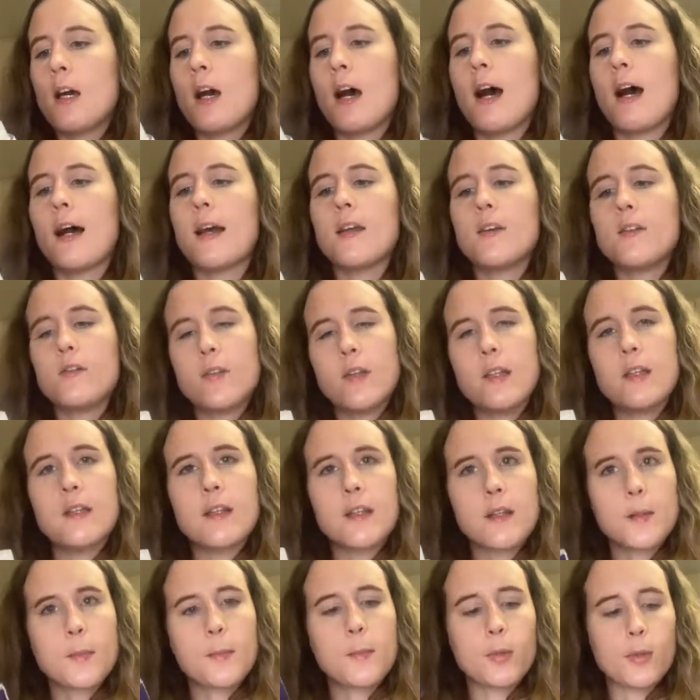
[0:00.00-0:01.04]

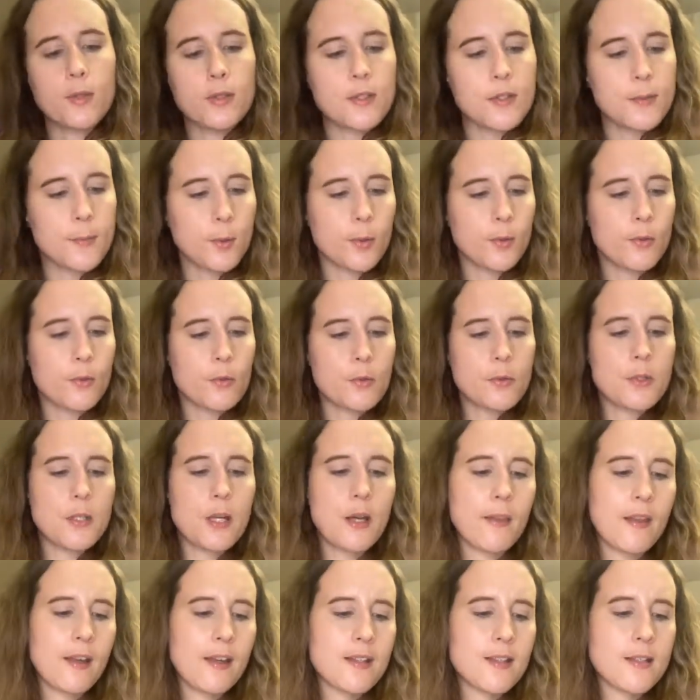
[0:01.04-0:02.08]
Ayurvedic principles.
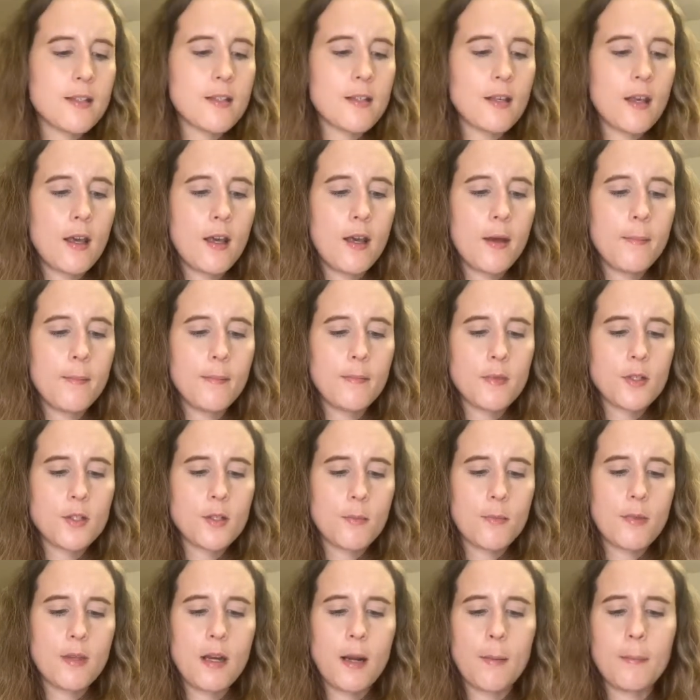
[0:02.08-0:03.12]
Now, that's
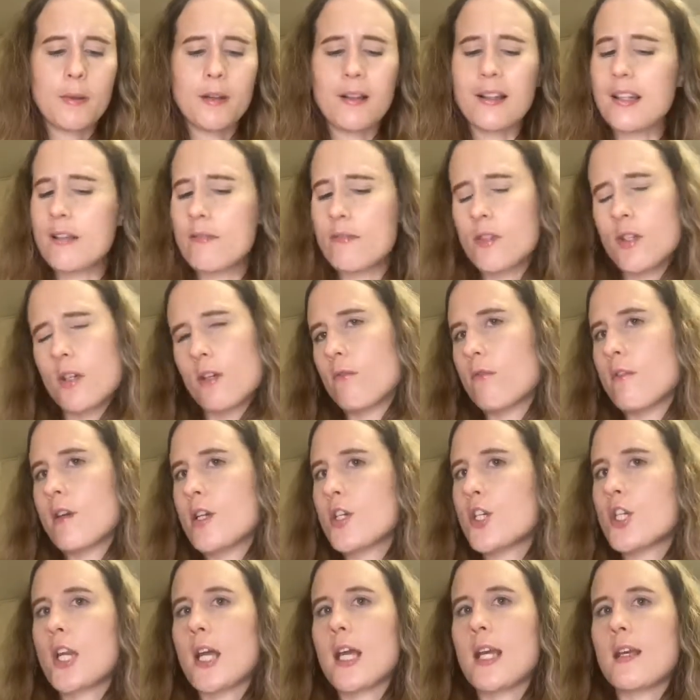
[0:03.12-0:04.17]
something I believe that
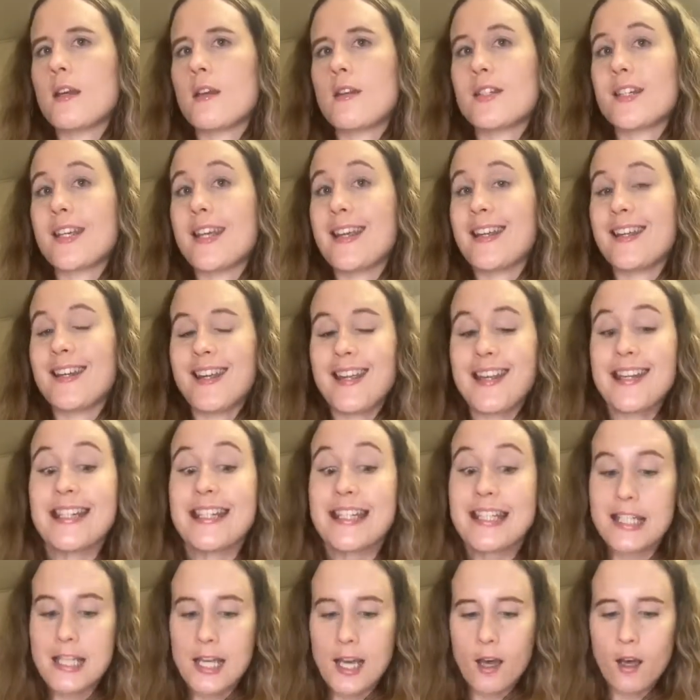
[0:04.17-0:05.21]
originated in
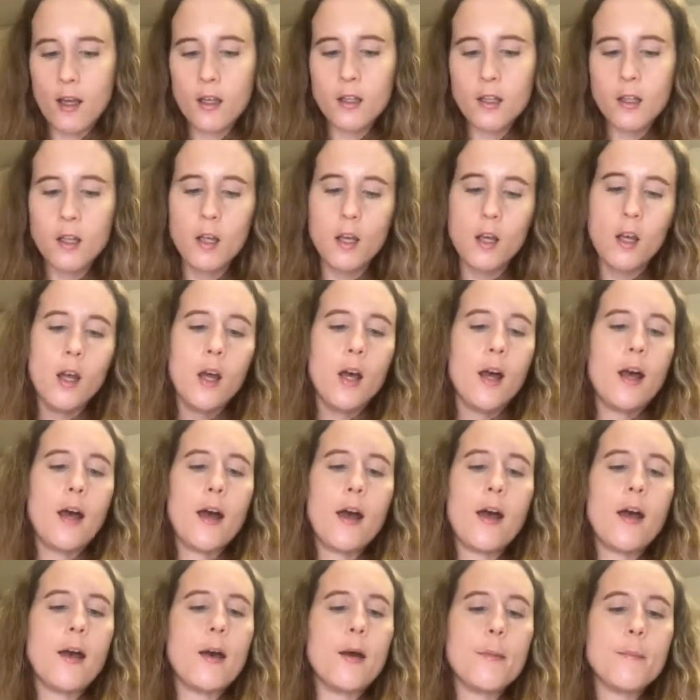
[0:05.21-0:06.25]
India.
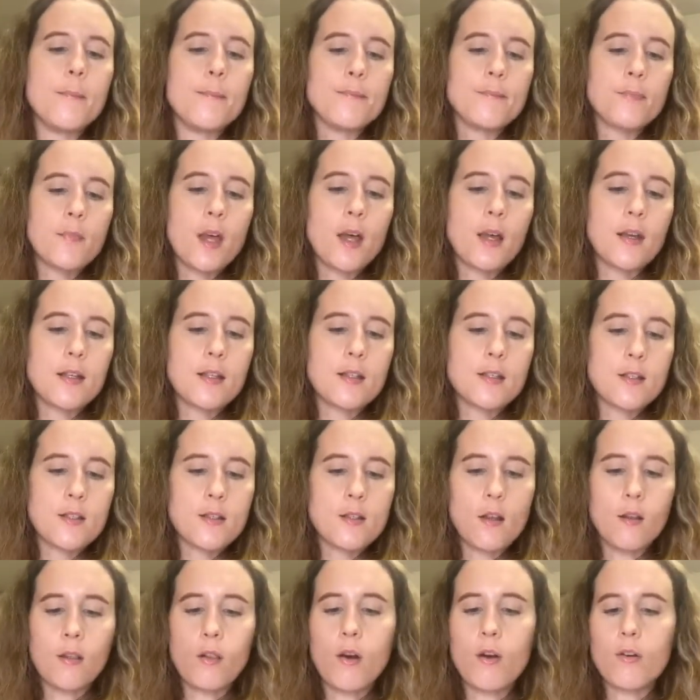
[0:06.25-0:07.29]
And it's
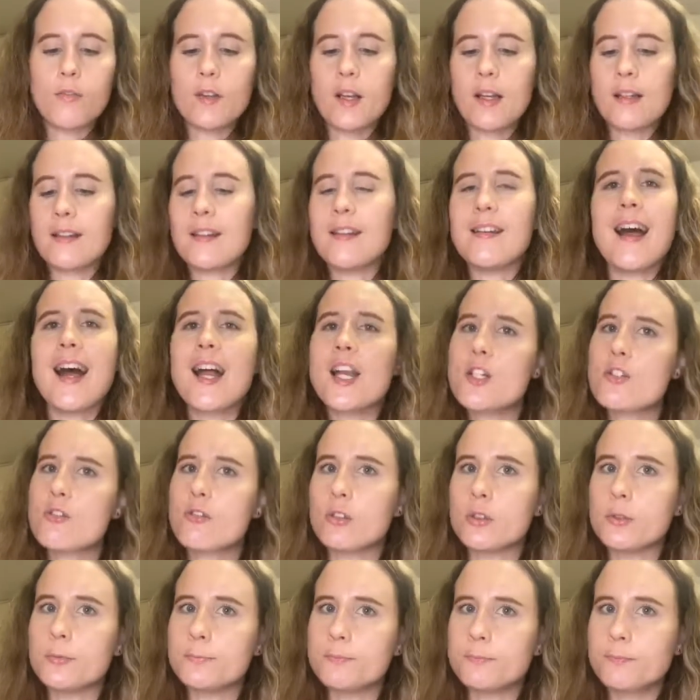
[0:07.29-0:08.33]
a lot of kind of
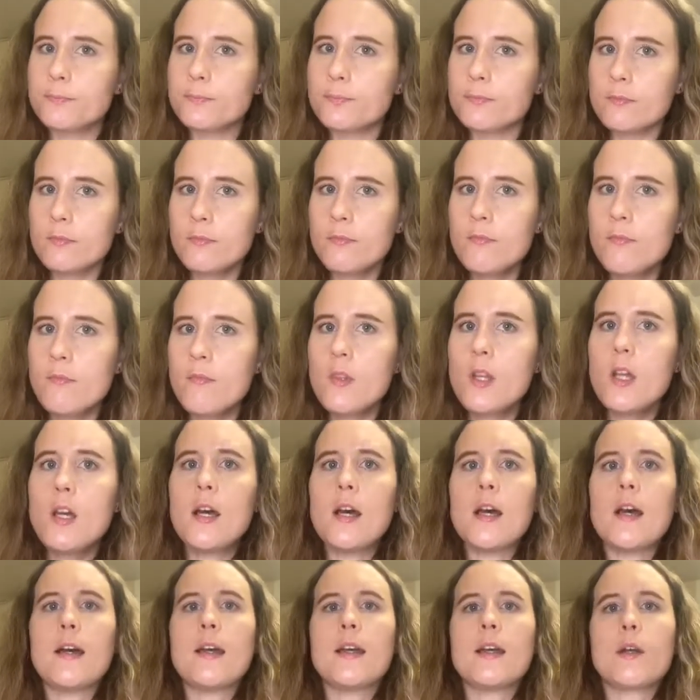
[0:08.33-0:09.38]
natural
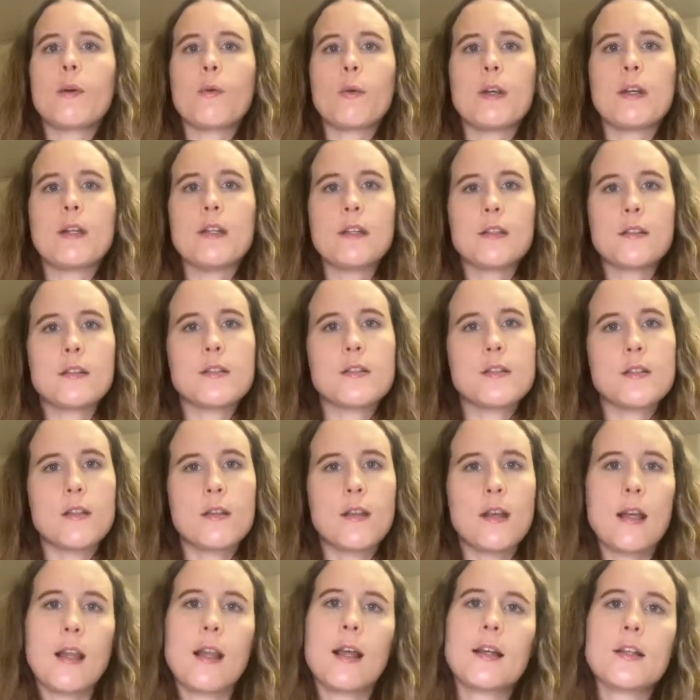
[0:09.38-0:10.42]
ingredients that
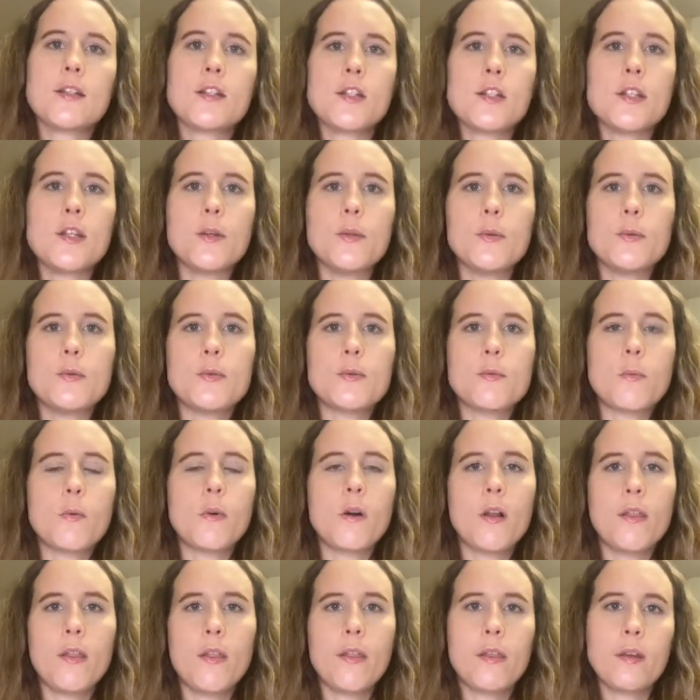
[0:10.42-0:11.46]
they like to use
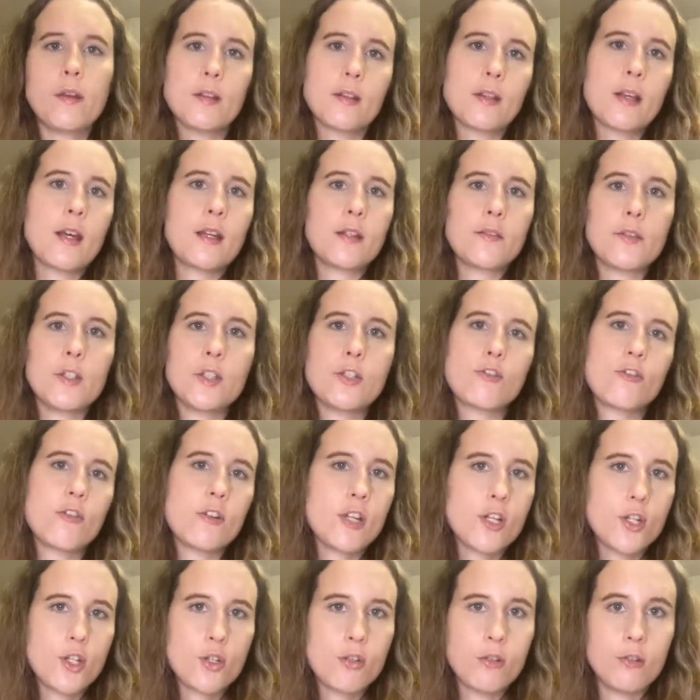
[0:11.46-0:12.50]
rather than kind of your
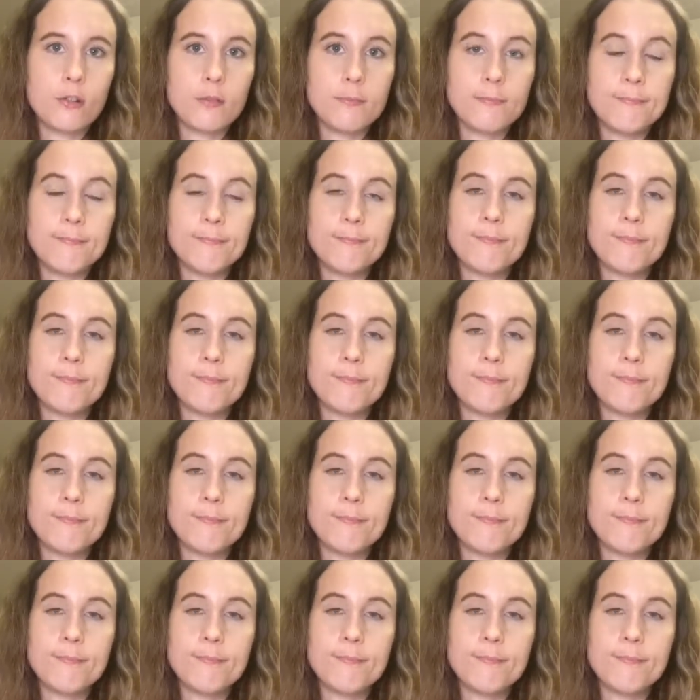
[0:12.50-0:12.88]
traditional